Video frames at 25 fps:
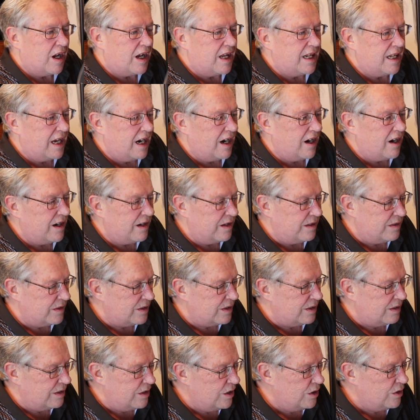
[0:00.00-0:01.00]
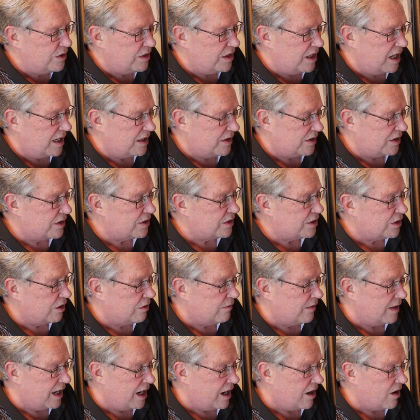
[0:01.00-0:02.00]
on there and use it as a
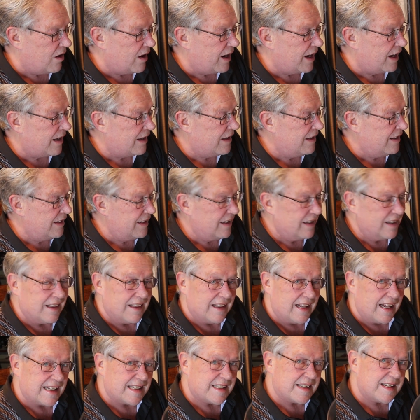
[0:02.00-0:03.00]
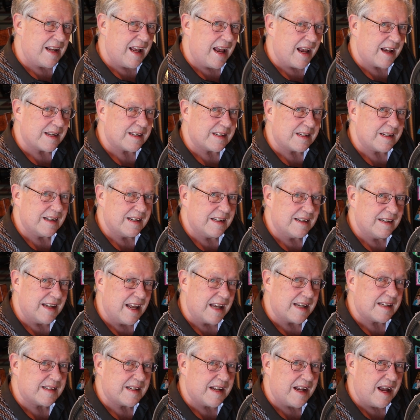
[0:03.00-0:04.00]
serving area. That's next
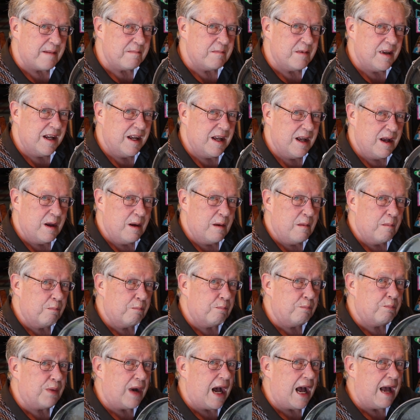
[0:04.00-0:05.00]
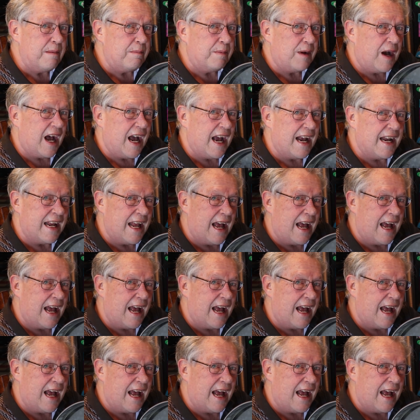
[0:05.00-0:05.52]
time. Bye-bye